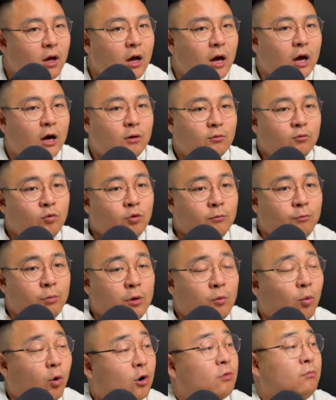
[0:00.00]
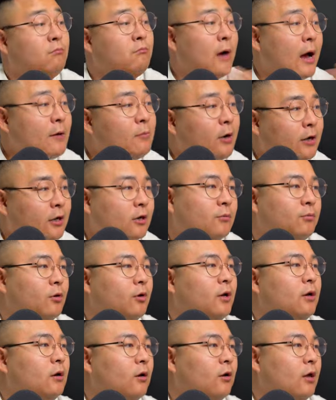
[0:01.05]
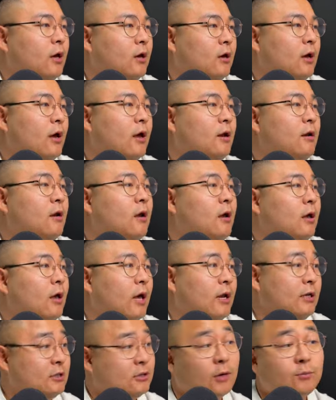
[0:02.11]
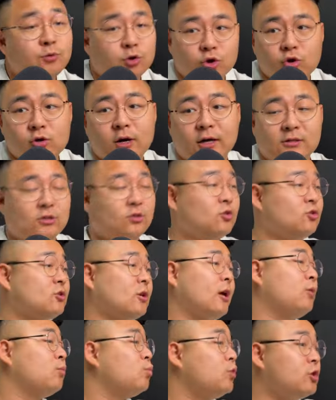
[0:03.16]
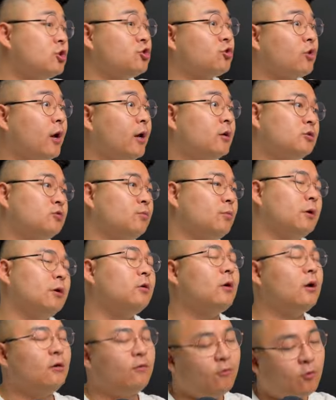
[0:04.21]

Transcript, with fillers: um, would be worth my money to put in, okay? And and it's up to you guys to decide which traders will be good. And of